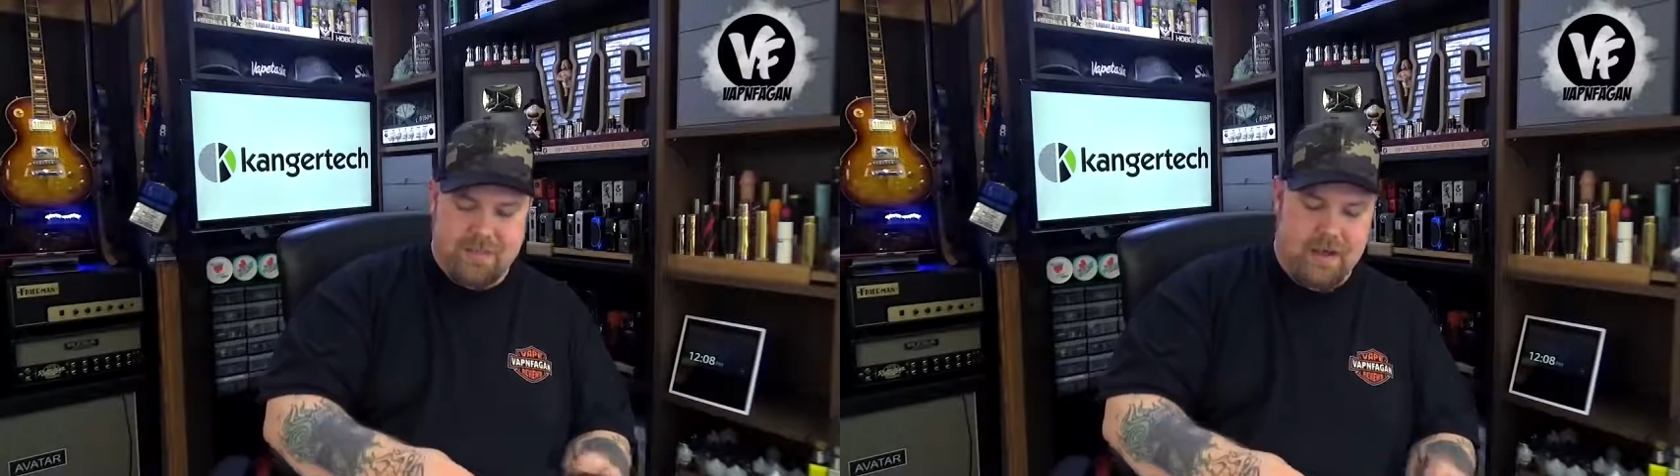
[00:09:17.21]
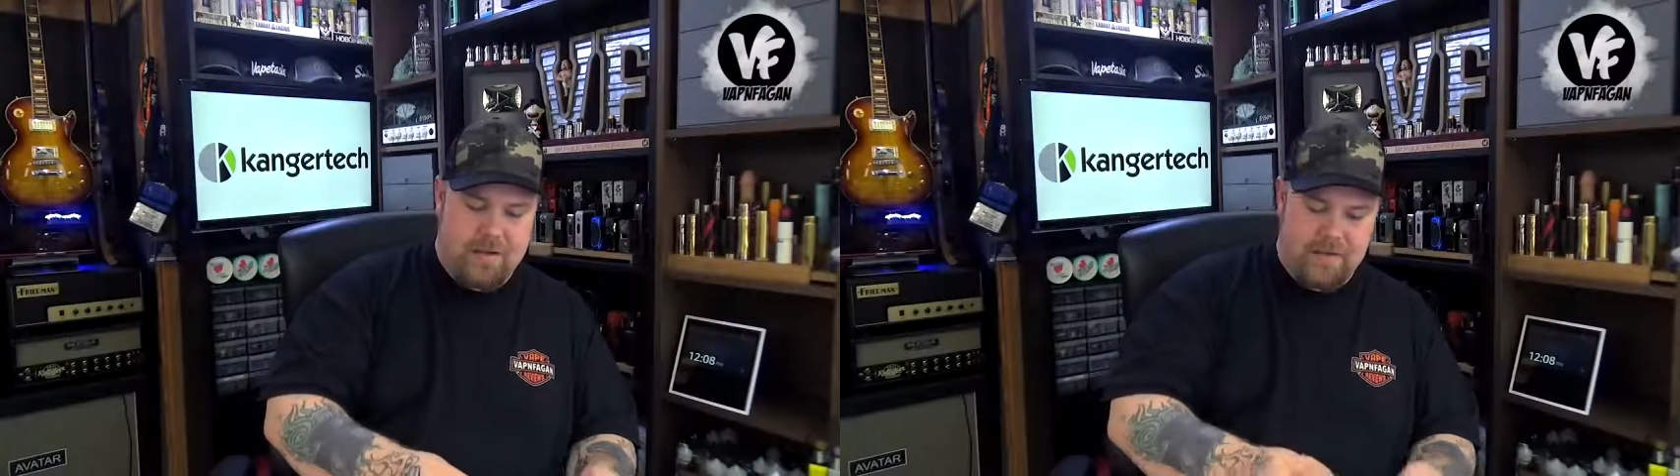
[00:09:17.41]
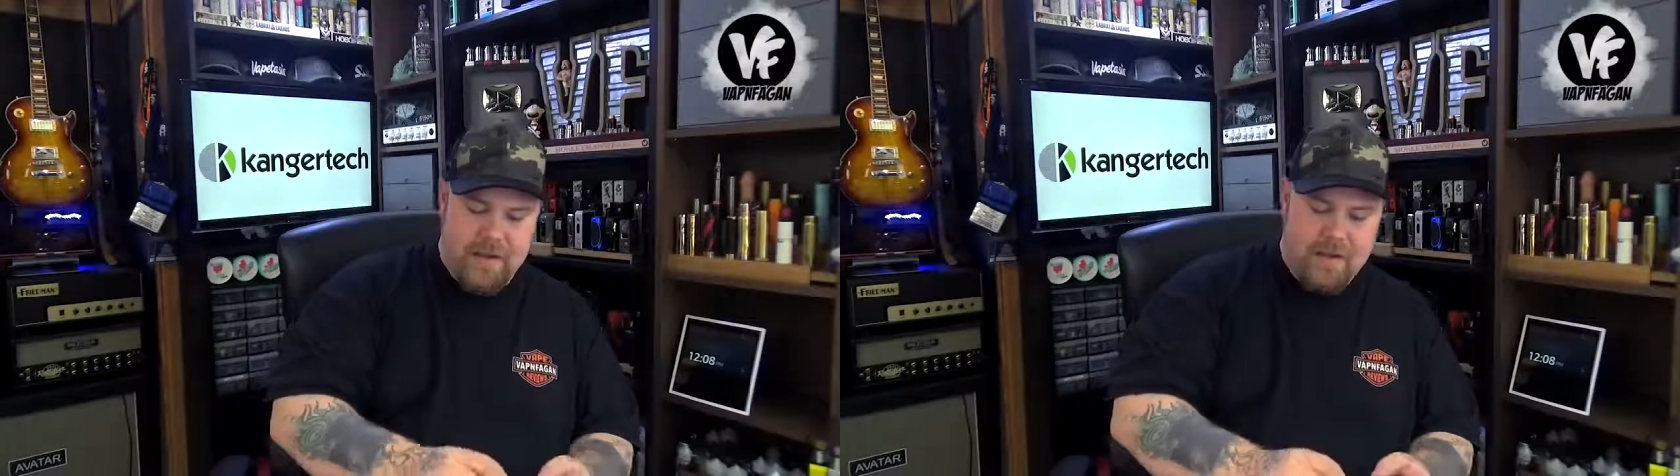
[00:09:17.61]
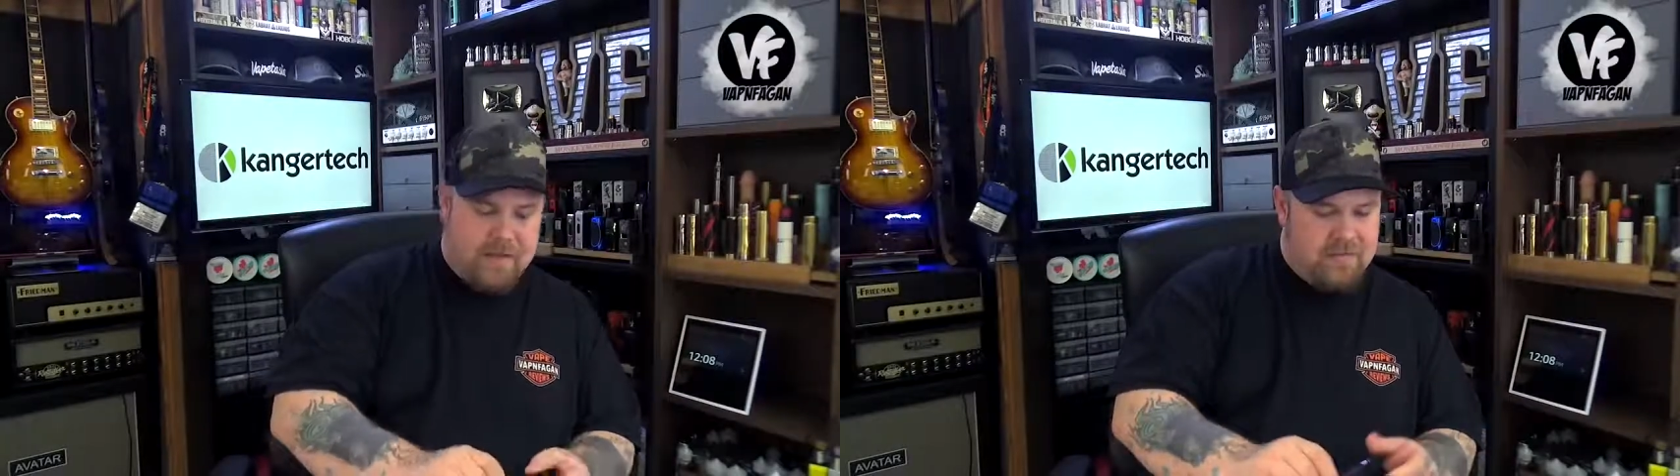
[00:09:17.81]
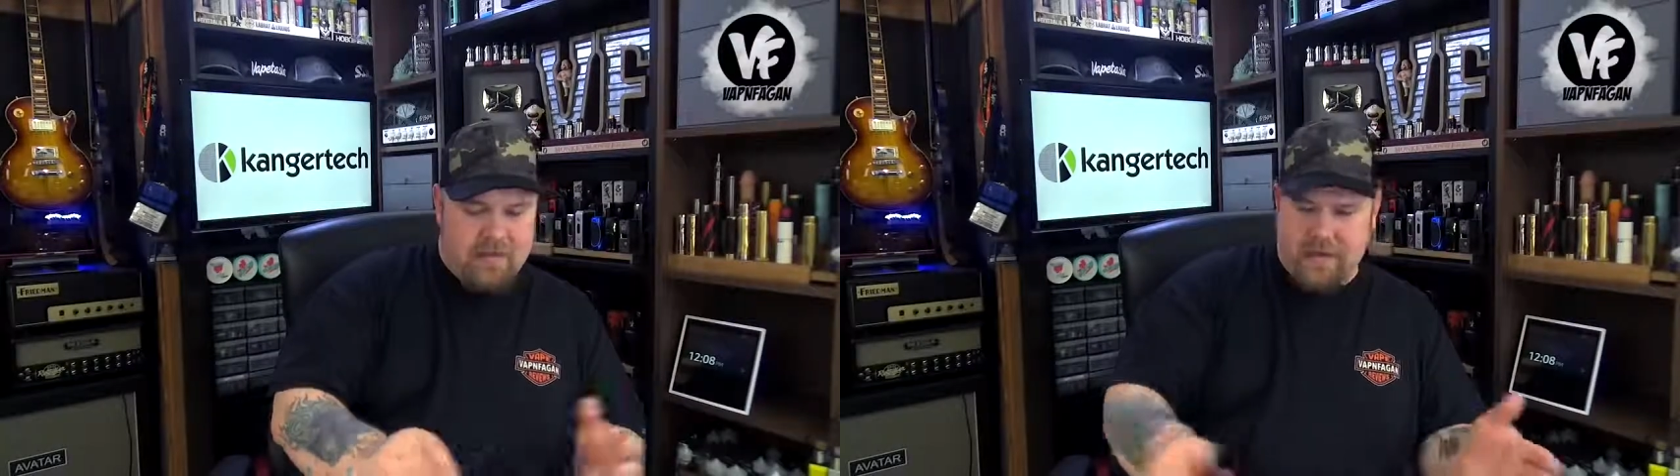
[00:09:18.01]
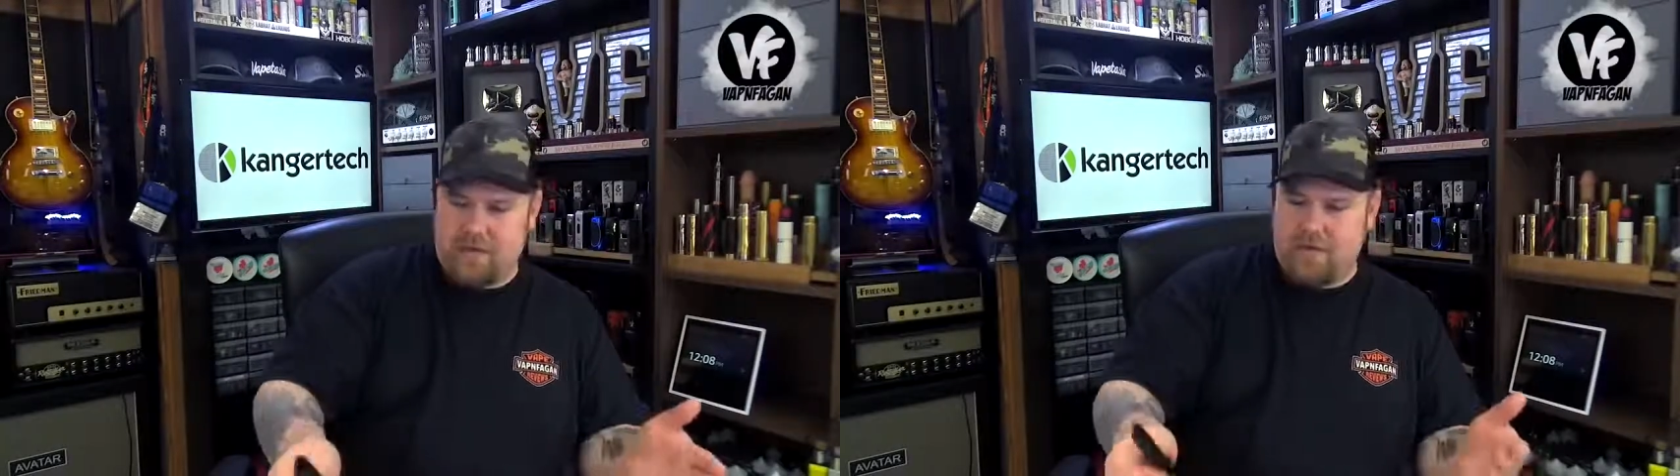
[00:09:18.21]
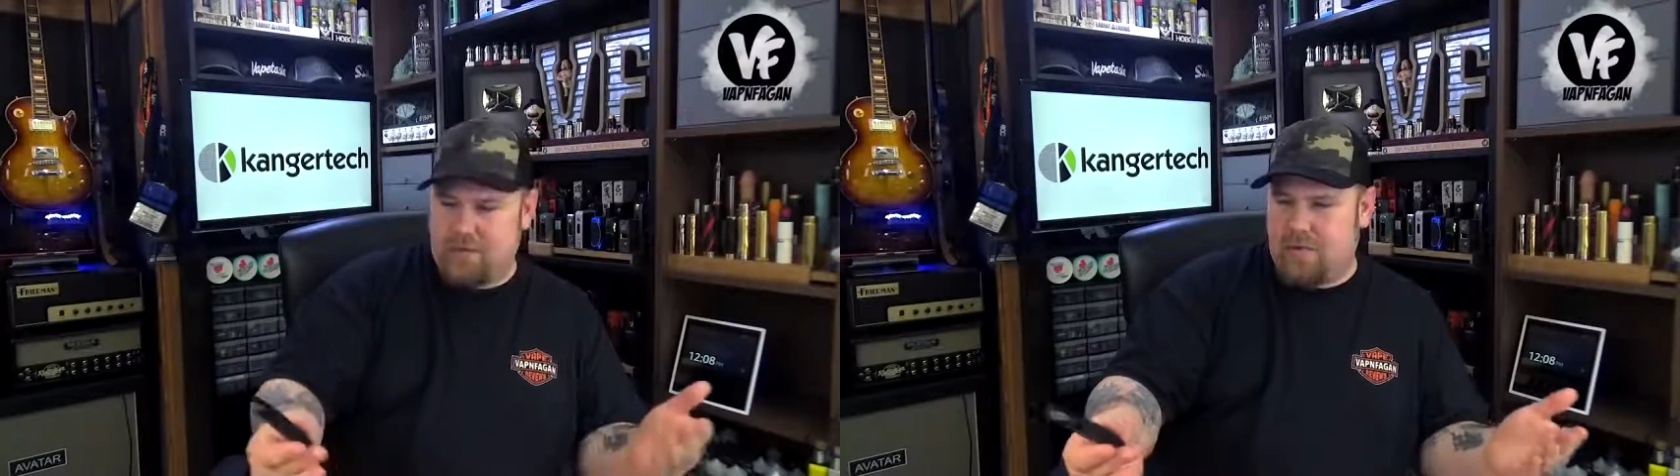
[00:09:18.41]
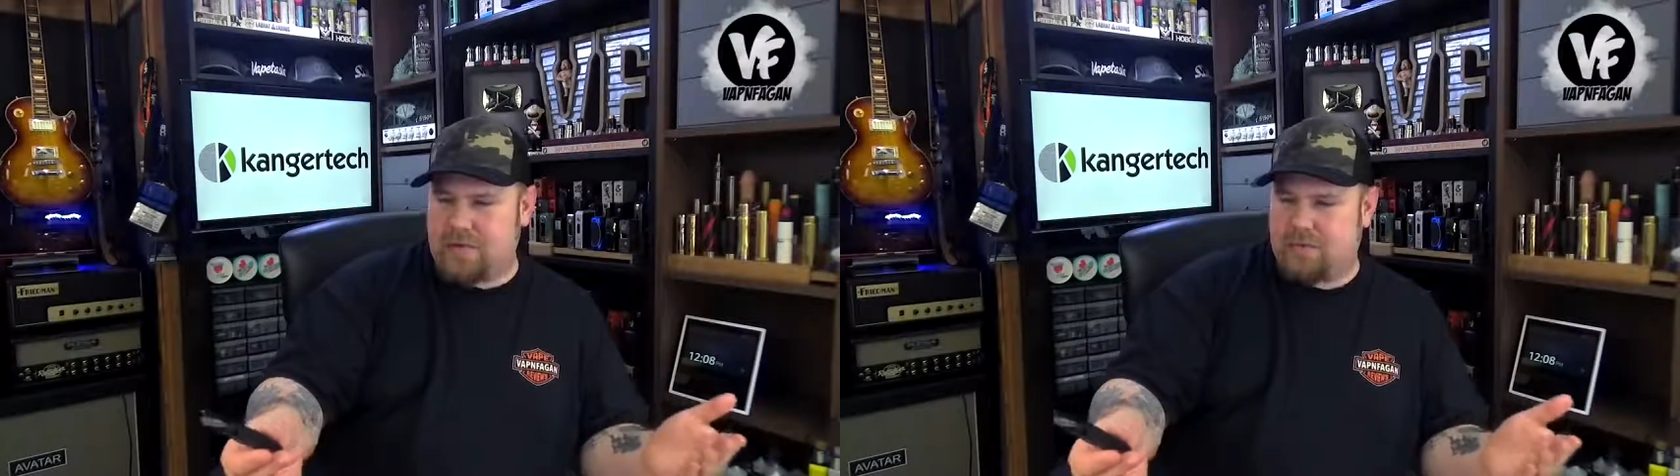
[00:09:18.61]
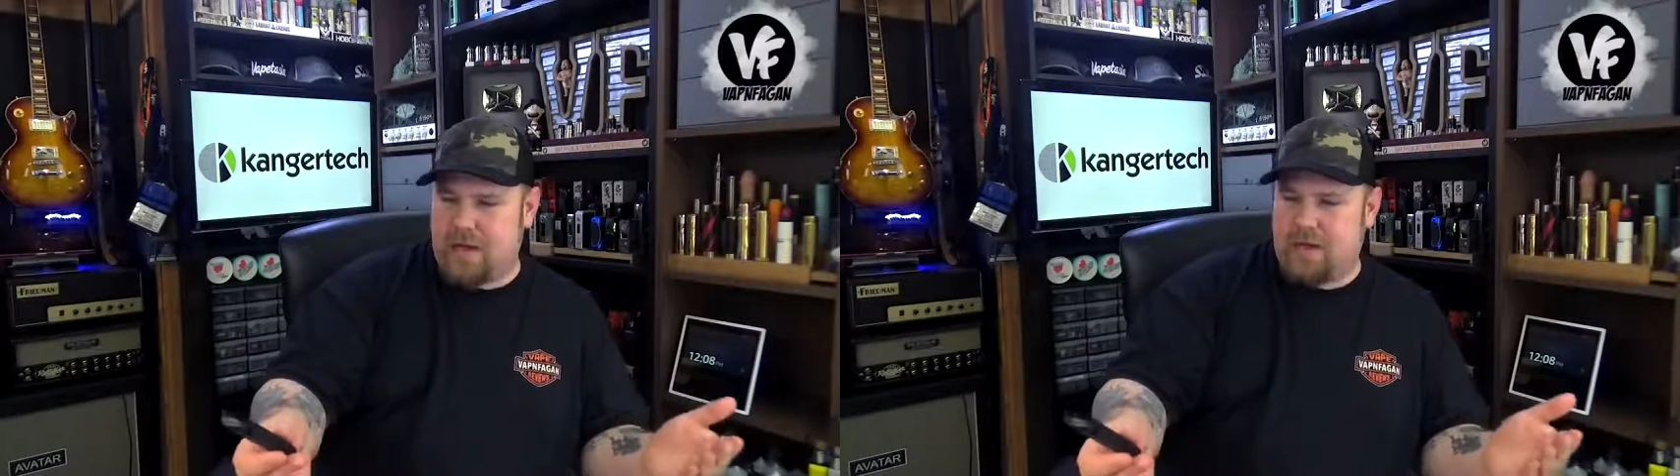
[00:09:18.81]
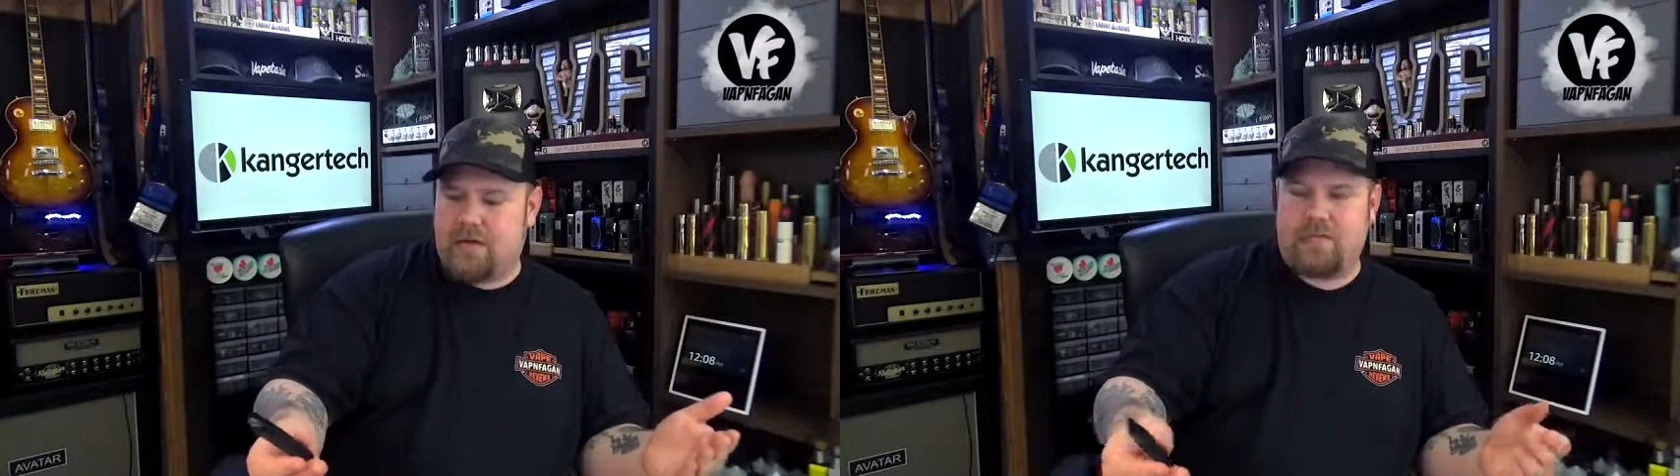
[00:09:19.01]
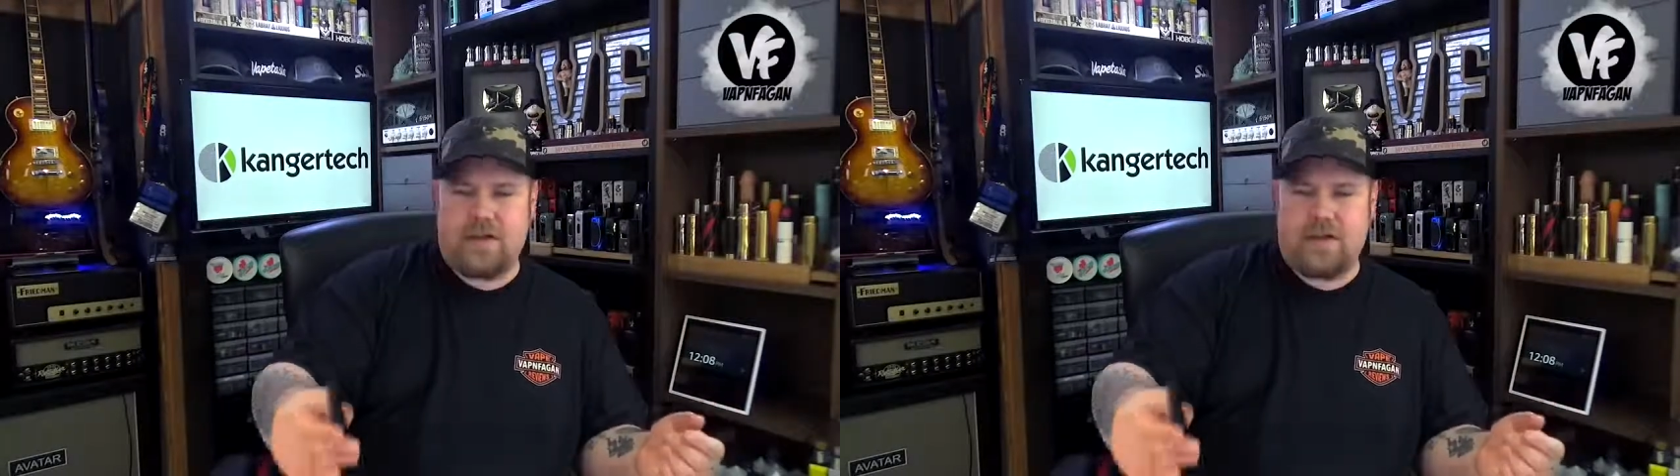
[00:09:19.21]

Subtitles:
But, you know, it works well.